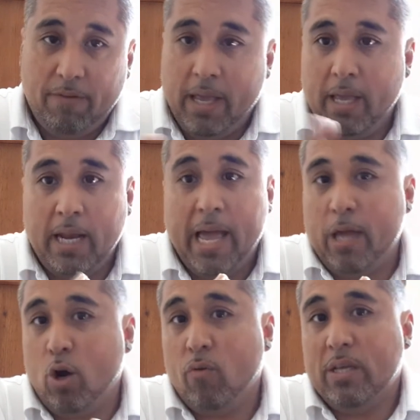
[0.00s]
And I
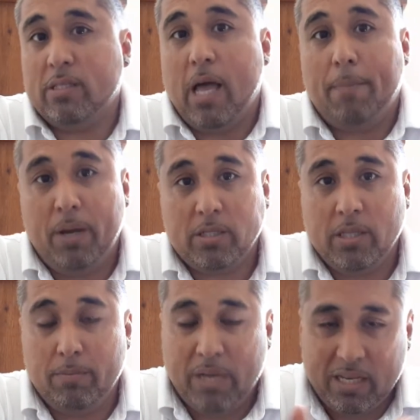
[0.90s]
had already stopped
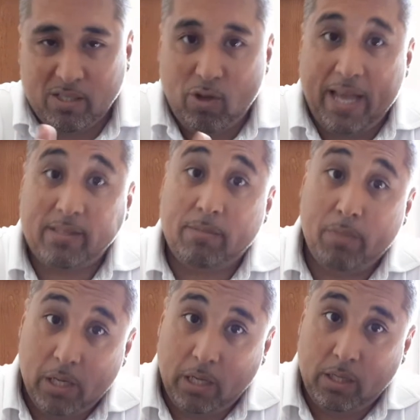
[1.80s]
hustling, but I still had some
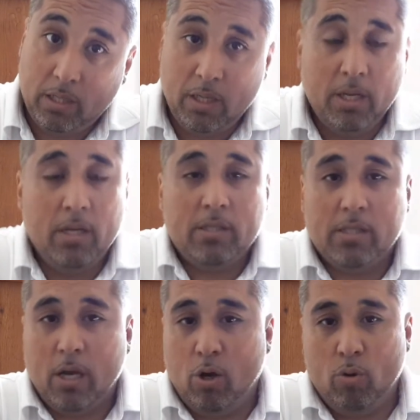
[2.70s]
money.
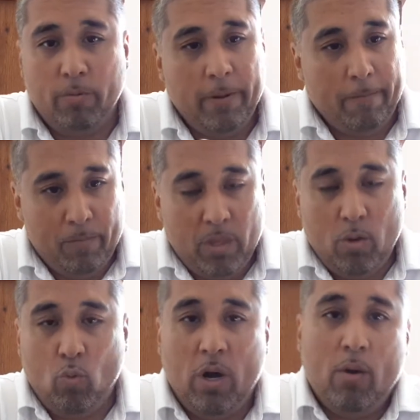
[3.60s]
So
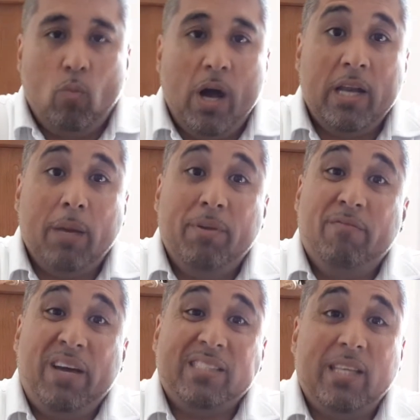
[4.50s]
wind up
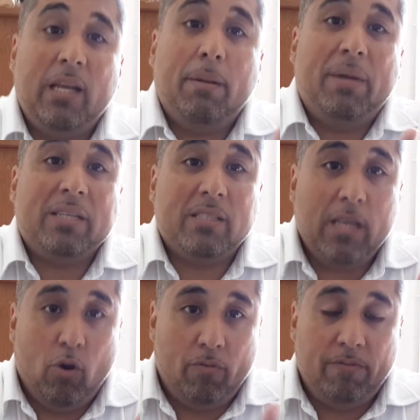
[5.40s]
investing in
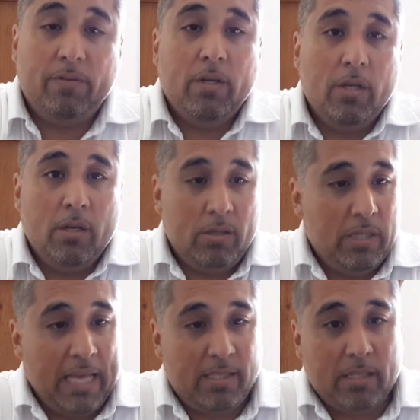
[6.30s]
myself.
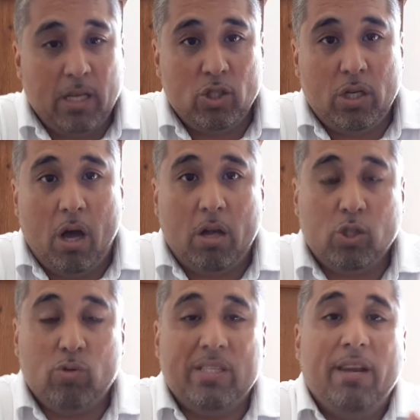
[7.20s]
That $600
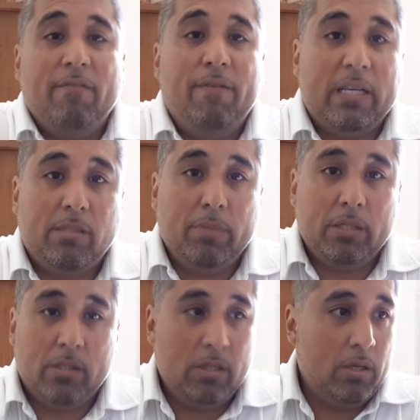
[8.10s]
was an
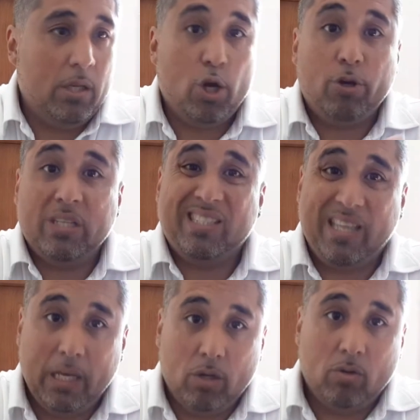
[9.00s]
investment to learn a
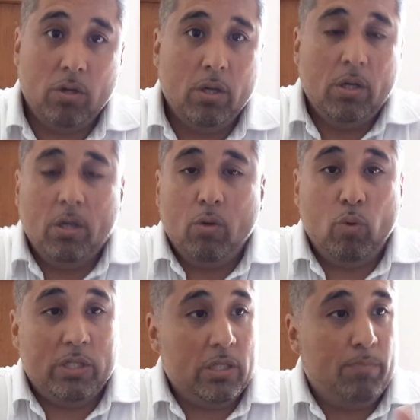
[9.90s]
skill,
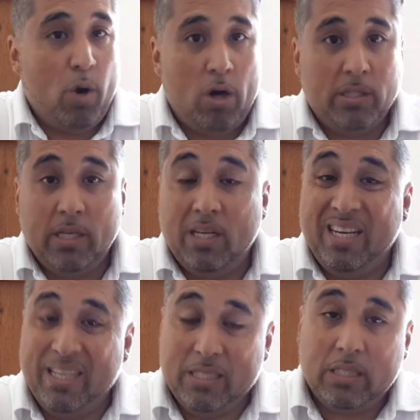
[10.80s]
which is bartending
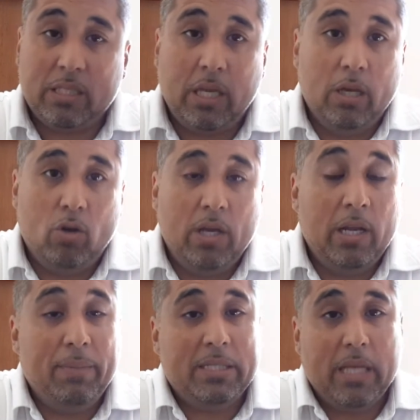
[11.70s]
is a skill. And
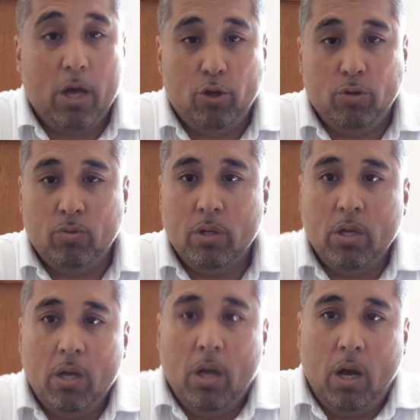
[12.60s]
let me tell you,
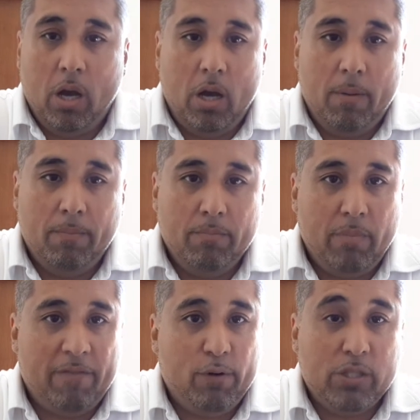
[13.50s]

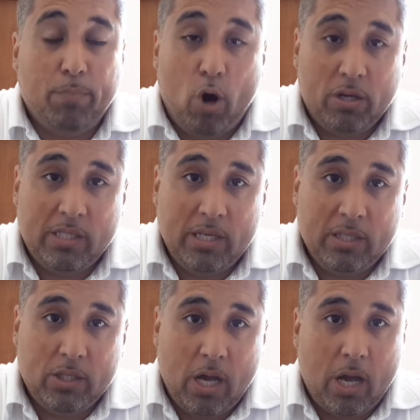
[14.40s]
my first
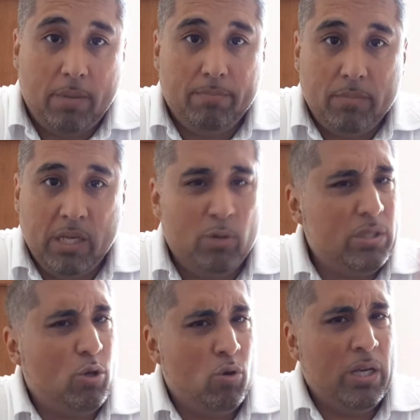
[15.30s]
bartending job, and it
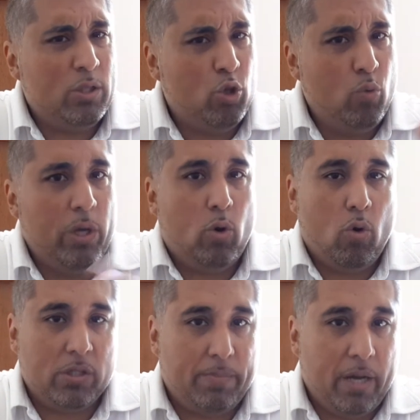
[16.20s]
was only a 2-week
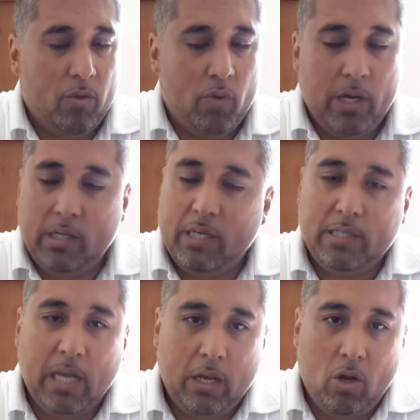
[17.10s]
course, by the way. It didn't
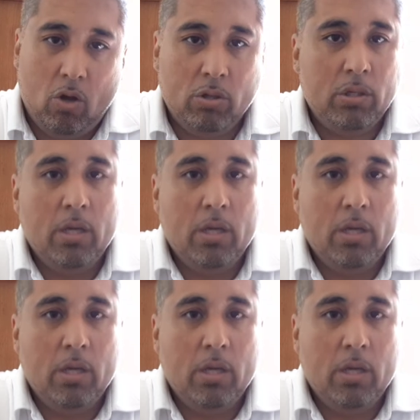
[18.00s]
take long.